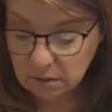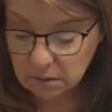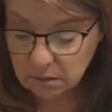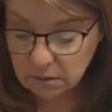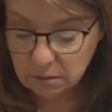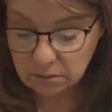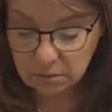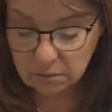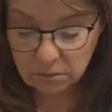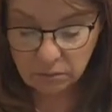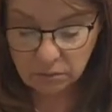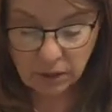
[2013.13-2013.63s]

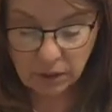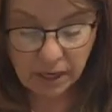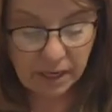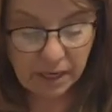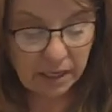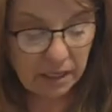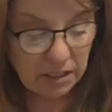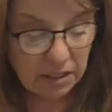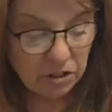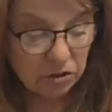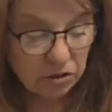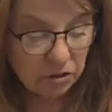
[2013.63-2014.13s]
right?
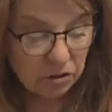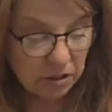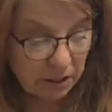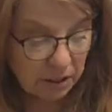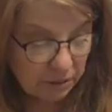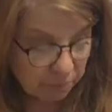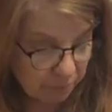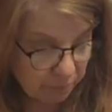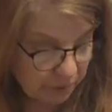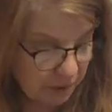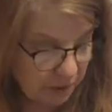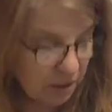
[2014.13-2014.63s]
Because you're going to
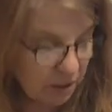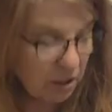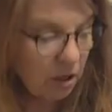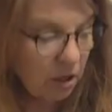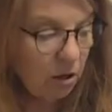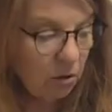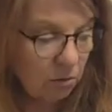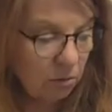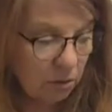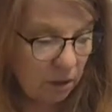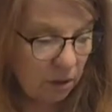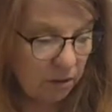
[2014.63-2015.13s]
put the
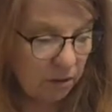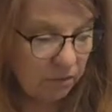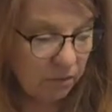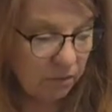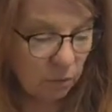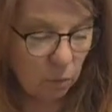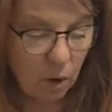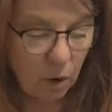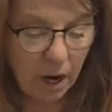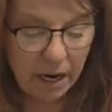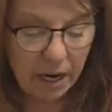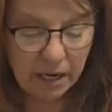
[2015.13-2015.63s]
coat of the
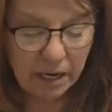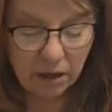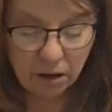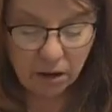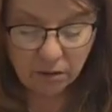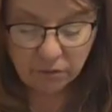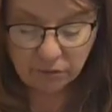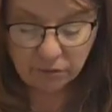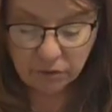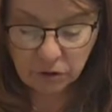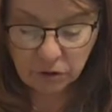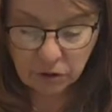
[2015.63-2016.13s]
white on
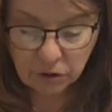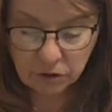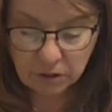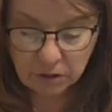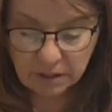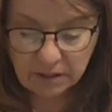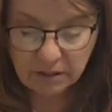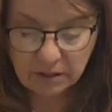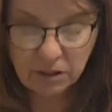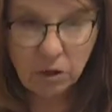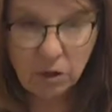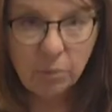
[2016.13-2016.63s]
first,
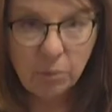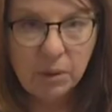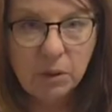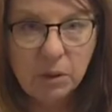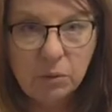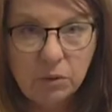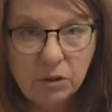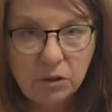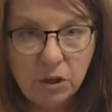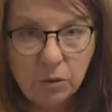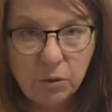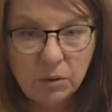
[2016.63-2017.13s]
and then nobody will
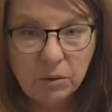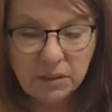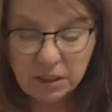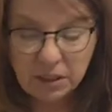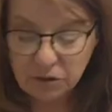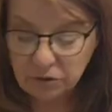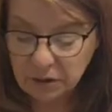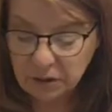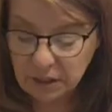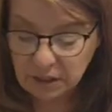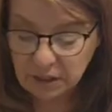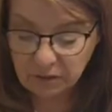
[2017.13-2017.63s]
know what's
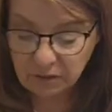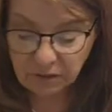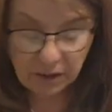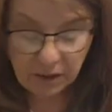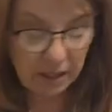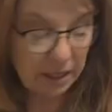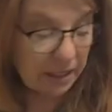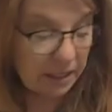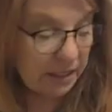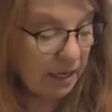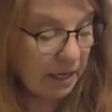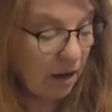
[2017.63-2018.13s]
underneath.
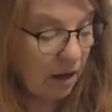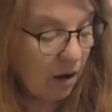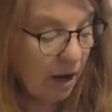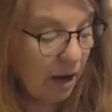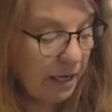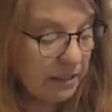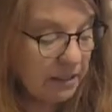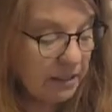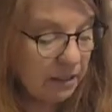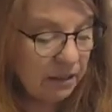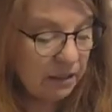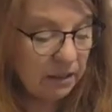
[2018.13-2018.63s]
Now, I
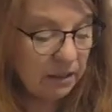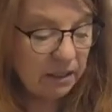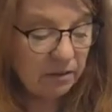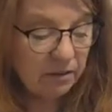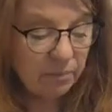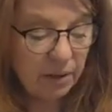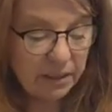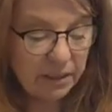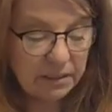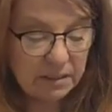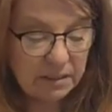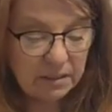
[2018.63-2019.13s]
did leave
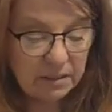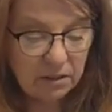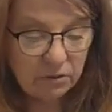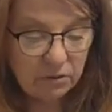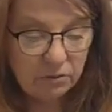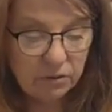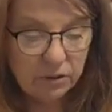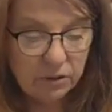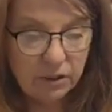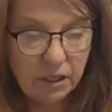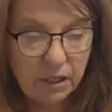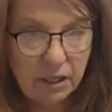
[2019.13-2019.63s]
mine
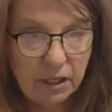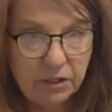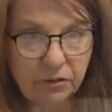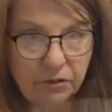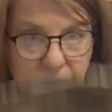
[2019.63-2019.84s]
silver underneath